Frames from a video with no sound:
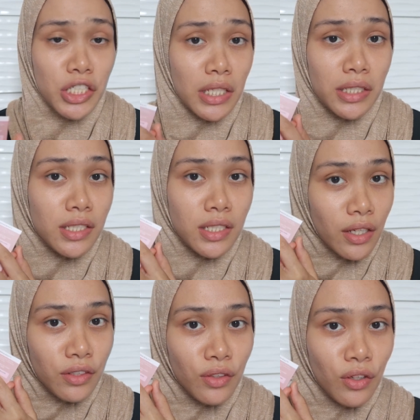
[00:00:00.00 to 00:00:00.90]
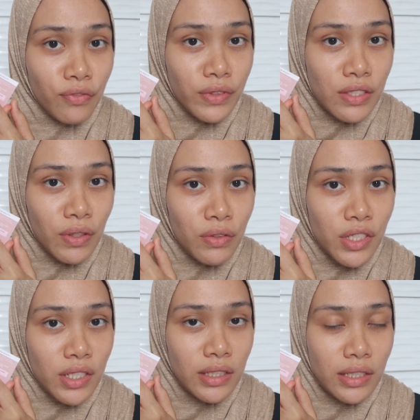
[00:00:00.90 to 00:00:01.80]
Just like the title of this
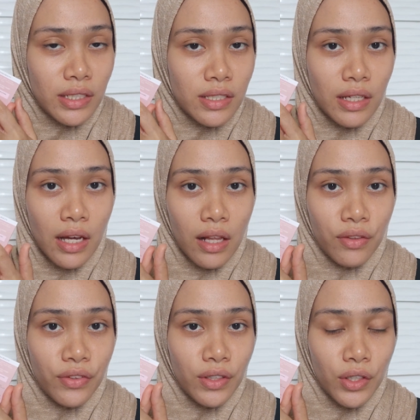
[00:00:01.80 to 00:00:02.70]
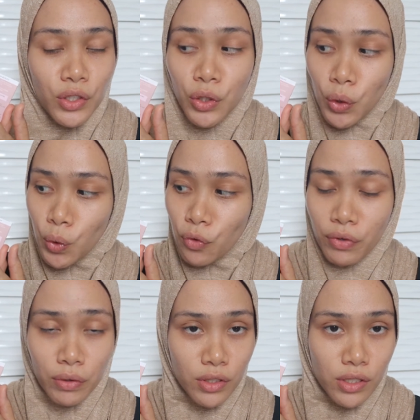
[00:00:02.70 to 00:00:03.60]
foundation, it is healthy glow
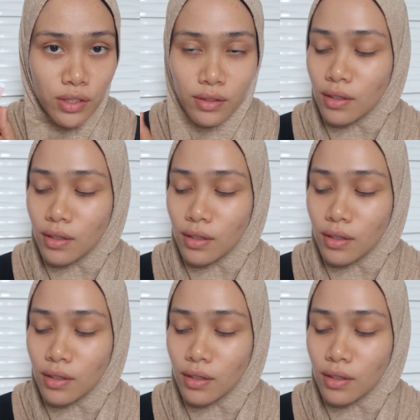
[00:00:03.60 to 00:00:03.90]
foundation.